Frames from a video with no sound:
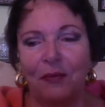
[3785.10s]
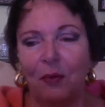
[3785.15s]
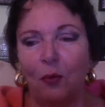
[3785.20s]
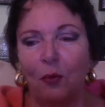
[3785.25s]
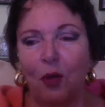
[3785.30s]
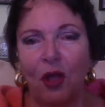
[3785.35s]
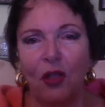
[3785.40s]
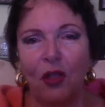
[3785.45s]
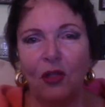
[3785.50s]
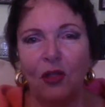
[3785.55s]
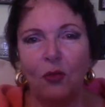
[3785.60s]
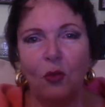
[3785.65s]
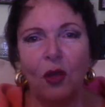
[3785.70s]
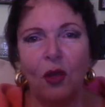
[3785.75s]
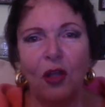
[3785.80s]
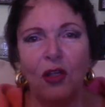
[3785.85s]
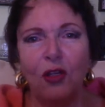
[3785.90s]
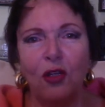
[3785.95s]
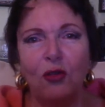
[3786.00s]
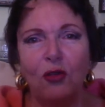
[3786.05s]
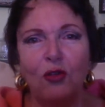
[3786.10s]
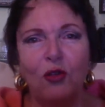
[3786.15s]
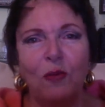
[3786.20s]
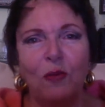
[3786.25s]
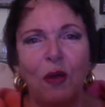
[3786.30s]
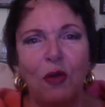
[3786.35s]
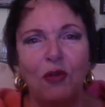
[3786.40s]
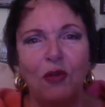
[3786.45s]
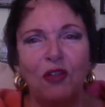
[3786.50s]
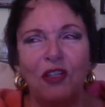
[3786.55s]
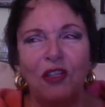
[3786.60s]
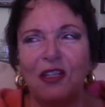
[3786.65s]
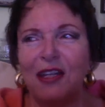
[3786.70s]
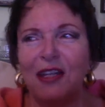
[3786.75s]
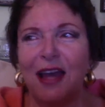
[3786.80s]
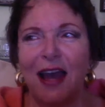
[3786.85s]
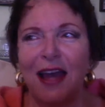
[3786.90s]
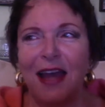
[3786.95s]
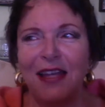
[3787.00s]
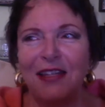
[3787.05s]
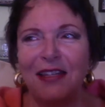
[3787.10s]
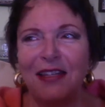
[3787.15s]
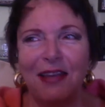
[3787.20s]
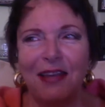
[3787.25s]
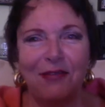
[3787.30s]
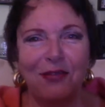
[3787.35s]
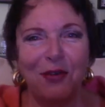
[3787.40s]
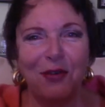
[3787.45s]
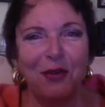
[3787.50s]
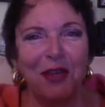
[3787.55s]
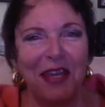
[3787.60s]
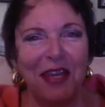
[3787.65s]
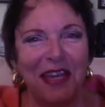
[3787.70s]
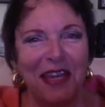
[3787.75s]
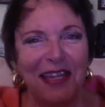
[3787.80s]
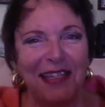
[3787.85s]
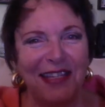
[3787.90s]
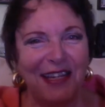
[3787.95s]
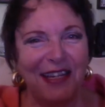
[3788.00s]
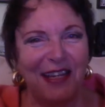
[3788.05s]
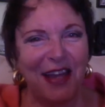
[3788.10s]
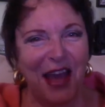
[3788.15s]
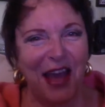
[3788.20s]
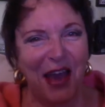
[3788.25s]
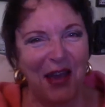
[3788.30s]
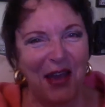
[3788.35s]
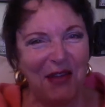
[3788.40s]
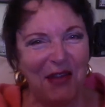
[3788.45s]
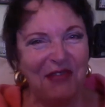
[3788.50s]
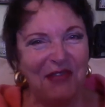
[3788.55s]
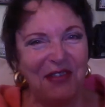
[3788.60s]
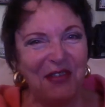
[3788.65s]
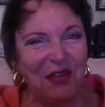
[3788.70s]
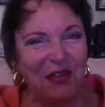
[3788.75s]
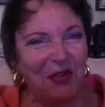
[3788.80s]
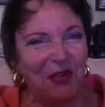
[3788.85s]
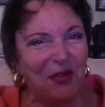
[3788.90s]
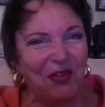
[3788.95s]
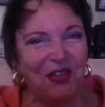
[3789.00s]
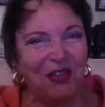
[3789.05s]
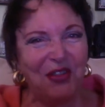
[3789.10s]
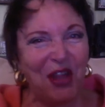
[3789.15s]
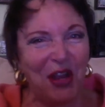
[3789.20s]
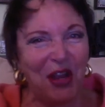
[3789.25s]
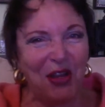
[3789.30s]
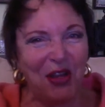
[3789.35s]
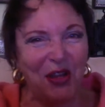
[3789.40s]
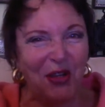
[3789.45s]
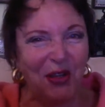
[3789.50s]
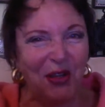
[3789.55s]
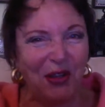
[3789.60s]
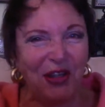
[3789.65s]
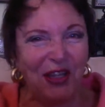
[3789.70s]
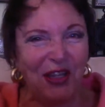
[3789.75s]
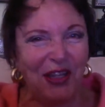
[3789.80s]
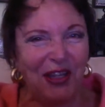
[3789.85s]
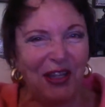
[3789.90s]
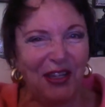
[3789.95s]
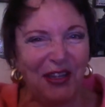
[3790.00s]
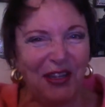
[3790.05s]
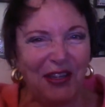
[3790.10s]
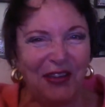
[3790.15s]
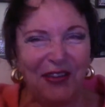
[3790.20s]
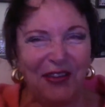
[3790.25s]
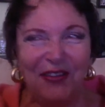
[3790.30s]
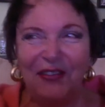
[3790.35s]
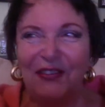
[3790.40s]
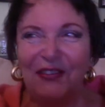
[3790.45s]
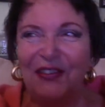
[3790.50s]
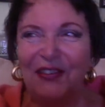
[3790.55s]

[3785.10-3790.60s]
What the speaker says: Weren't you supposed to die several years ago? And look at you.